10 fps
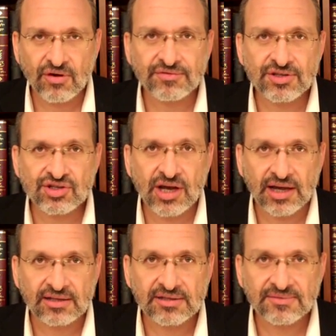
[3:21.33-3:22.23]
of the
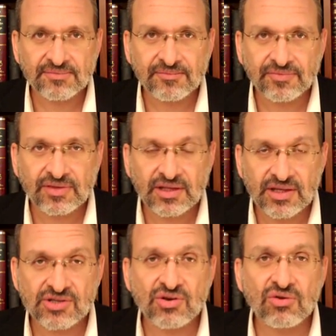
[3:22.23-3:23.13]
child,
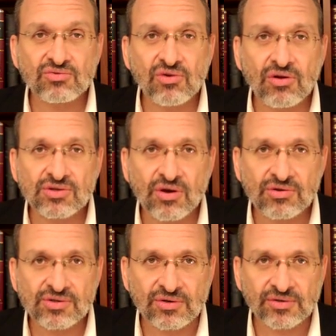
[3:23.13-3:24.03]
the soul grows
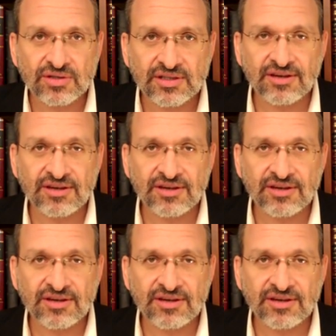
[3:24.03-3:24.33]
also.